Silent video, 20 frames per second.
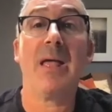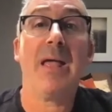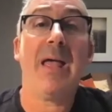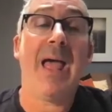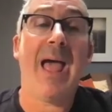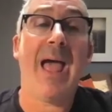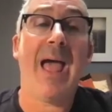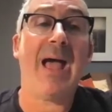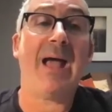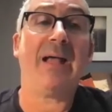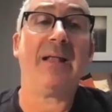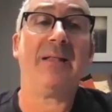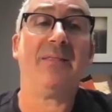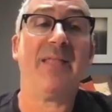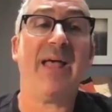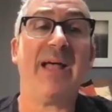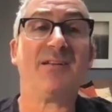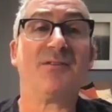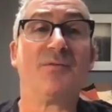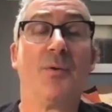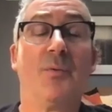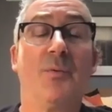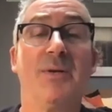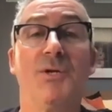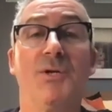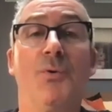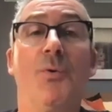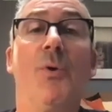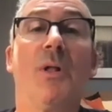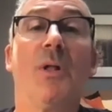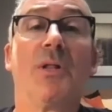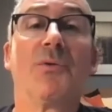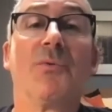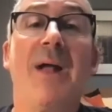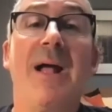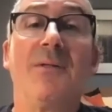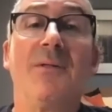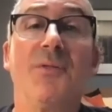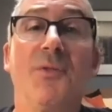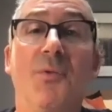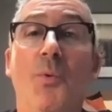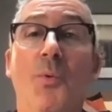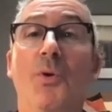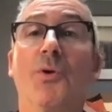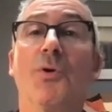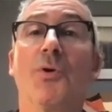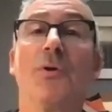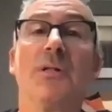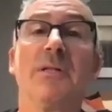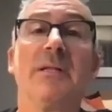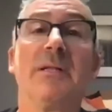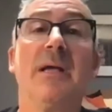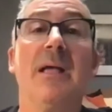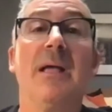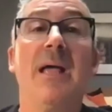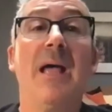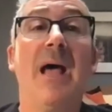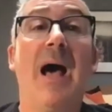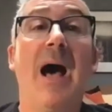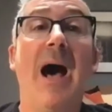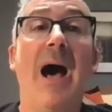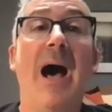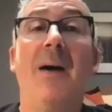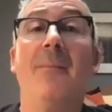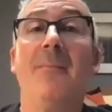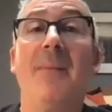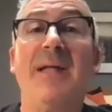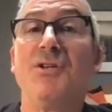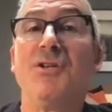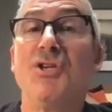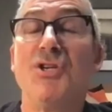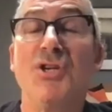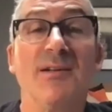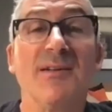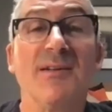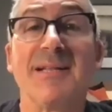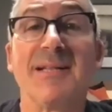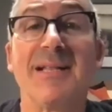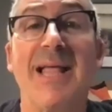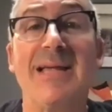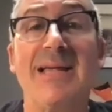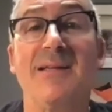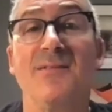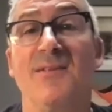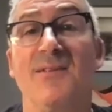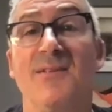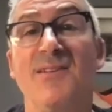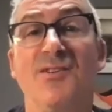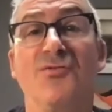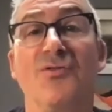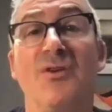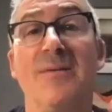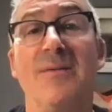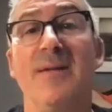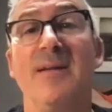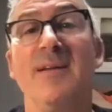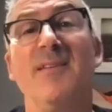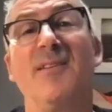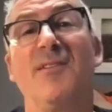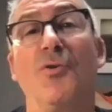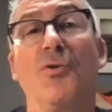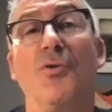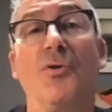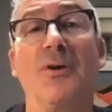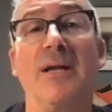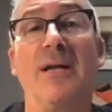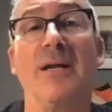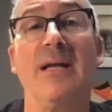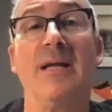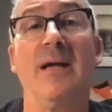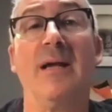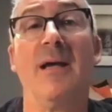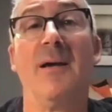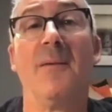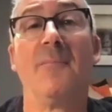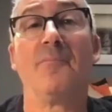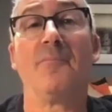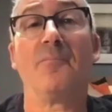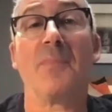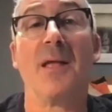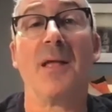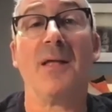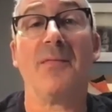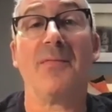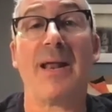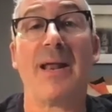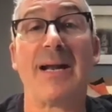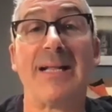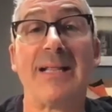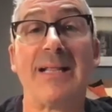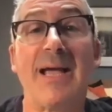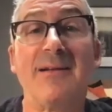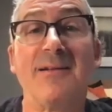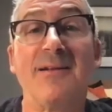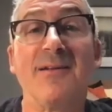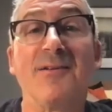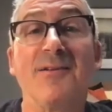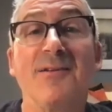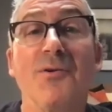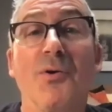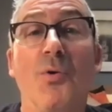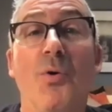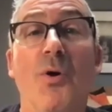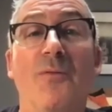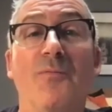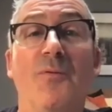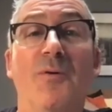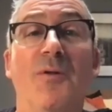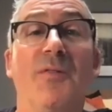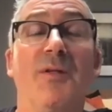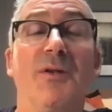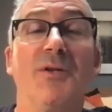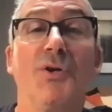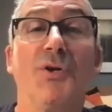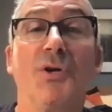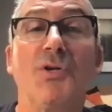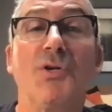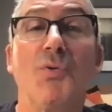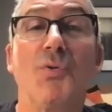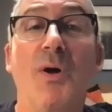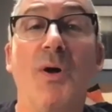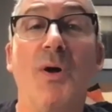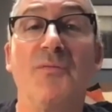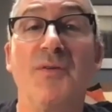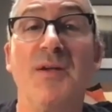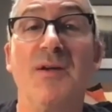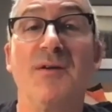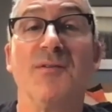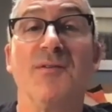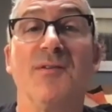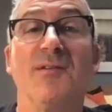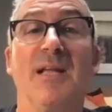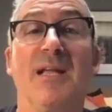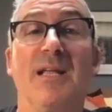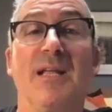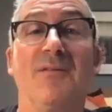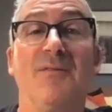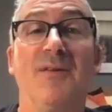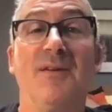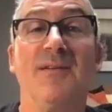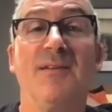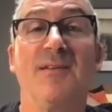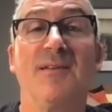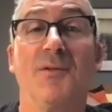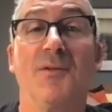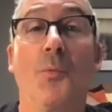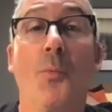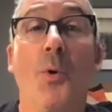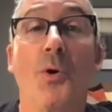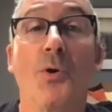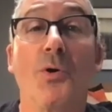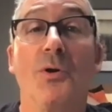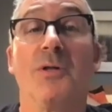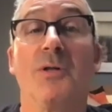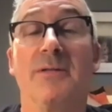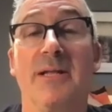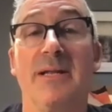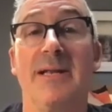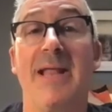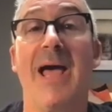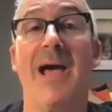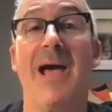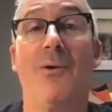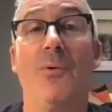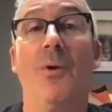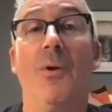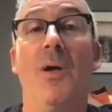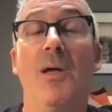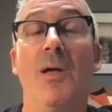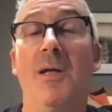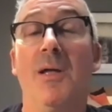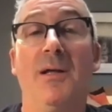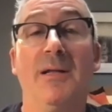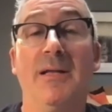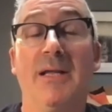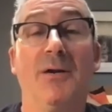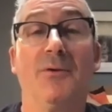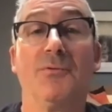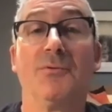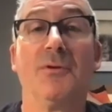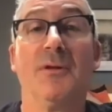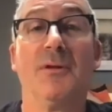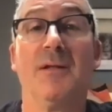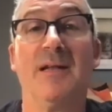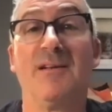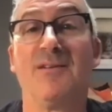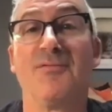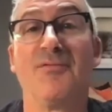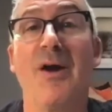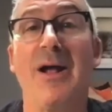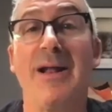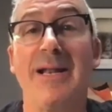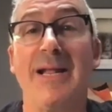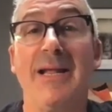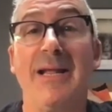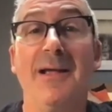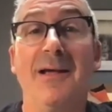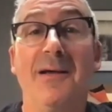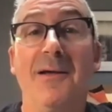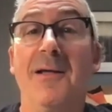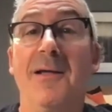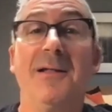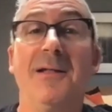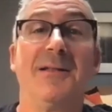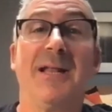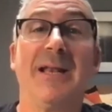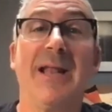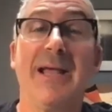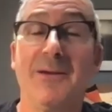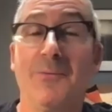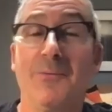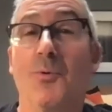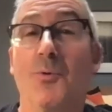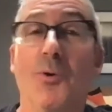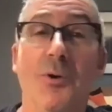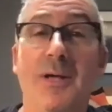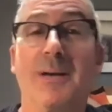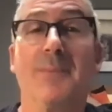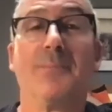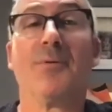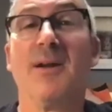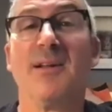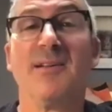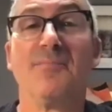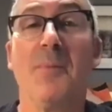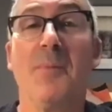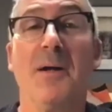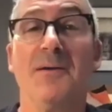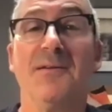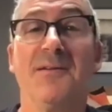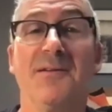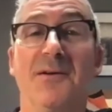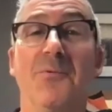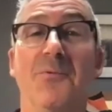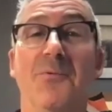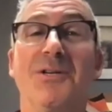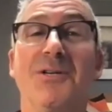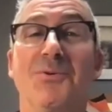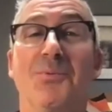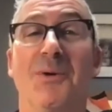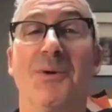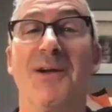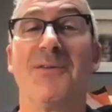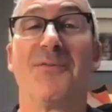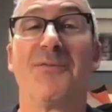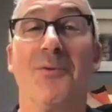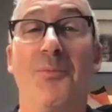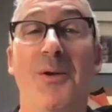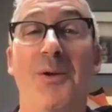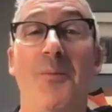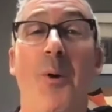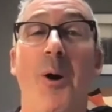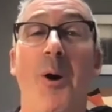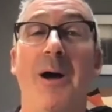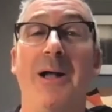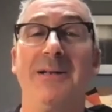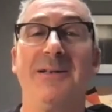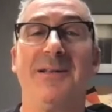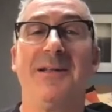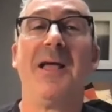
And that's what we do all around the world. And just like the streaming story that I like to start off with that took 12 years to convince the world, and now, it's Friday. Tonight, we're all going to press buttons and watch whatever we want.